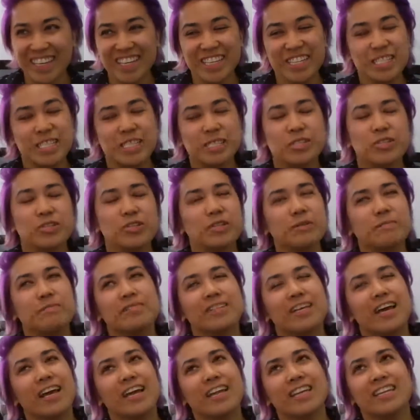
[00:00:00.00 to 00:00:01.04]

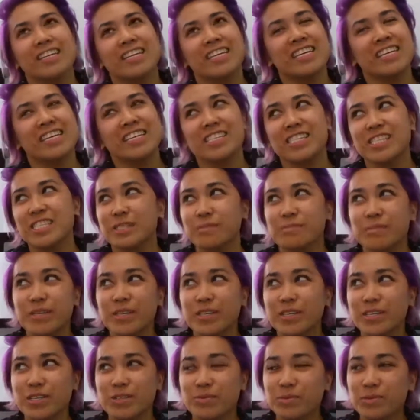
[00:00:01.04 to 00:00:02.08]
streamlining
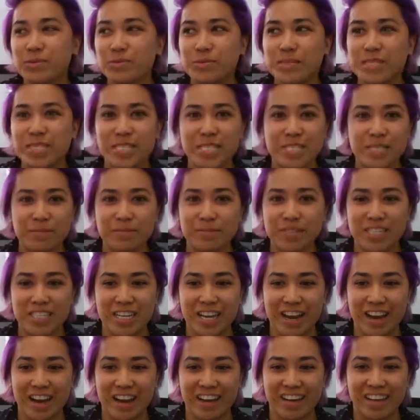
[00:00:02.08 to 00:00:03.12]
spiritual wisdom
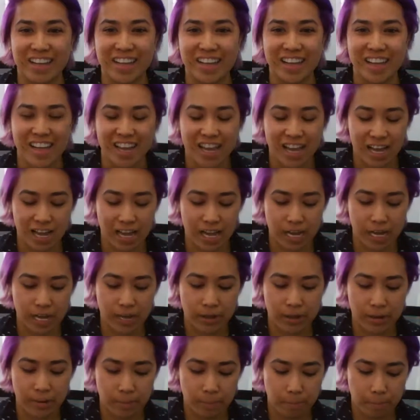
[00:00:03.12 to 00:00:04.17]
shared.
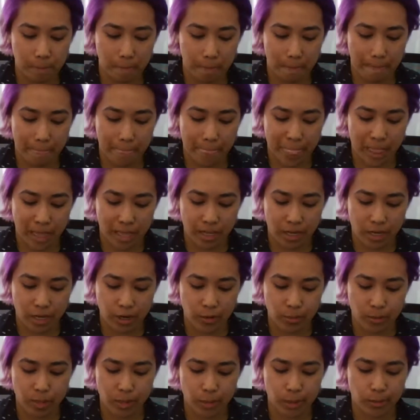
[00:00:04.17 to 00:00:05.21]
Here
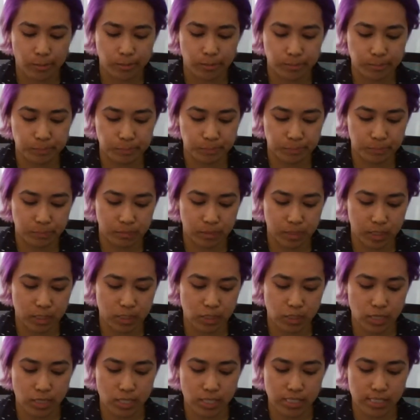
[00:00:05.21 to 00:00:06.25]
we go.
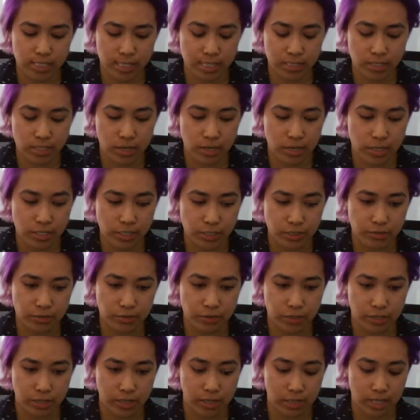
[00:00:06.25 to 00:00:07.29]
So this last card is for
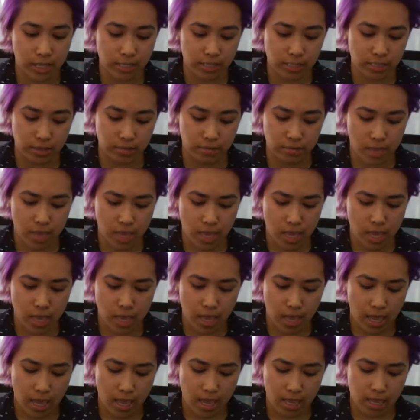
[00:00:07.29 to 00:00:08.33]
the collective.
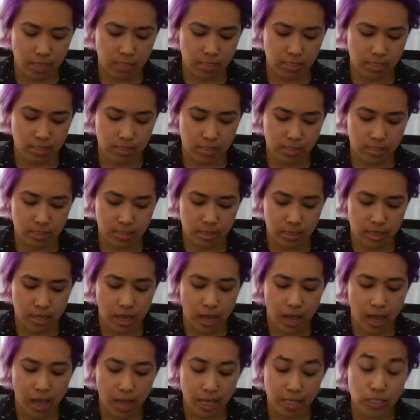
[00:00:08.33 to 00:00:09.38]
And
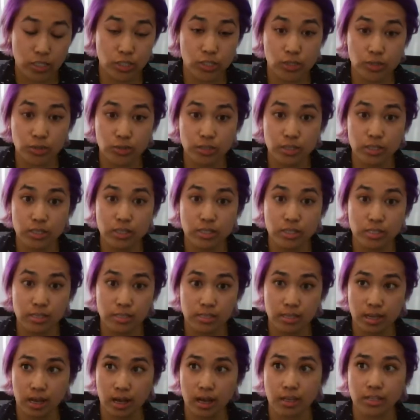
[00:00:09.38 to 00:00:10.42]
I do this
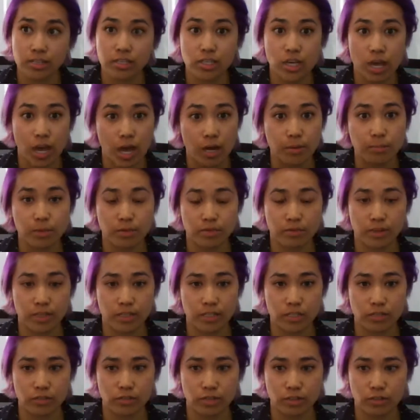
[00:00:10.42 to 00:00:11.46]
on top of
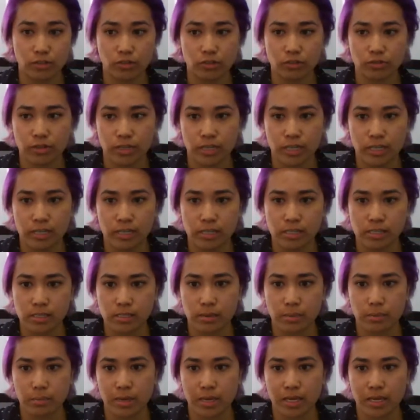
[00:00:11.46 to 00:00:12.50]
individual readings
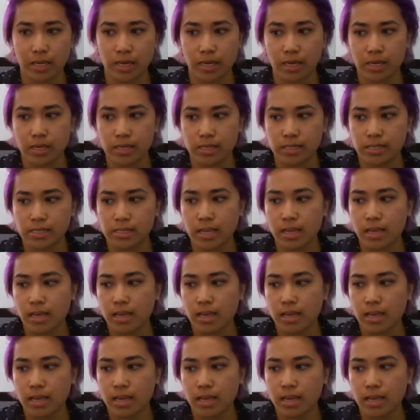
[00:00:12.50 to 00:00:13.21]
because